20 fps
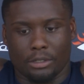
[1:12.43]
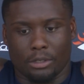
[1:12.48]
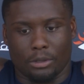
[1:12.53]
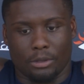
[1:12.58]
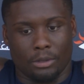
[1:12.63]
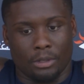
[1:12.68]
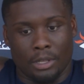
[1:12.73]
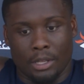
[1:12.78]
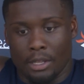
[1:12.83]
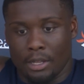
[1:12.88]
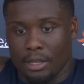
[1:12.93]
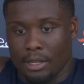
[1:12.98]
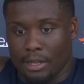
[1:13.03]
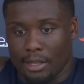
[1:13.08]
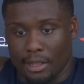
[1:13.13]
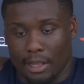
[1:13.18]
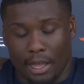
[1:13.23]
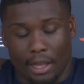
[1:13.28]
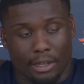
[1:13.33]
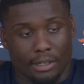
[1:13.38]
So
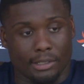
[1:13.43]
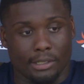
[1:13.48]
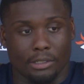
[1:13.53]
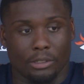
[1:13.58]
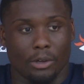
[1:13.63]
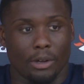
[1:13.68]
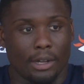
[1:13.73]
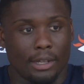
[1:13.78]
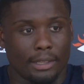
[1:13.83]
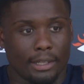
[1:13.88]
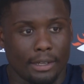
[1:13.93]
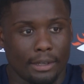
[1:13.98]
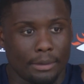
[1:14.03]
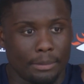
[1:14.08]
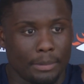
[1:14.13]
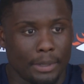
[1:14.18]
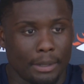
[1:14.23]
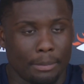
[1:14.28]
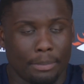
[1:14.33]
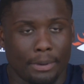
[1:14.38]
now I could just go out
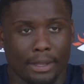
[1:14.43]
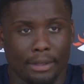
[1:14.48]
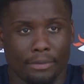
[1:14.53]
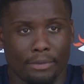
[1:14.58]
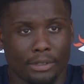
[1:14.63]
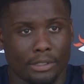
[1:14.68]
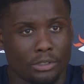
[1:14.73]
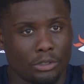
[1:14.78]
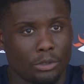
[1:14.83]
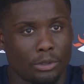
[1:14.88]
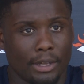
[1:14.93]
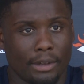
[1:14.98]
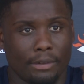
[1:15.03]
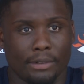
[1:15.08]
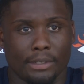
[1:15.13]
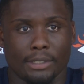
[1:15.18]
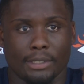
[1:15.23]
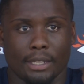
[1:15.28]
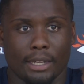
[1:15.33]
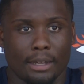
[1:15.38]
there and play physical
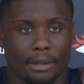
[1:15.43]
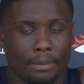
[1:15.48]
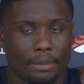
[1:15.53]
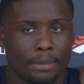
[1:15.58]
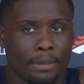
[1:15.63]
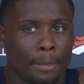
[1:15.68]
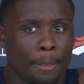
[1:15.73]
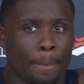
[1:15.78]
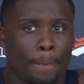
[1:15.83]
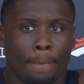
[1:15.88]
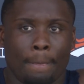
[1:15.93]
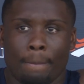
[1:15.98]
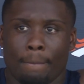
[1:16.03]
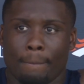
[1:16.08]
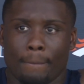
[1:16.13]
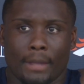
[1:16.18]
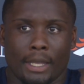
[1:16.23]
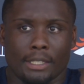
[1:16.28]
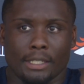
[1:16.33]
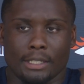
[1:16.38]
every snap
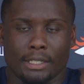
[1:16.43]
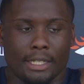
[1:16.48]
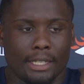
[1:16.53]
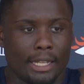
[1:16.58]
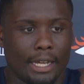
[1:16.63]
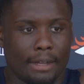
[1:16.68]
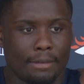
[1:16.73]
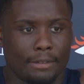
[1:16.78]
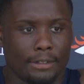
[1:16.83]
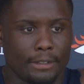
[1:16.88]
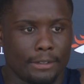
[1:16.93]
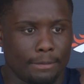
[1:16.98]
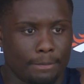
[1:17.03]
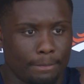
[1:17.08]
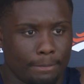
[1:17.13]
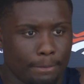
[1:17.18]
and just get after it.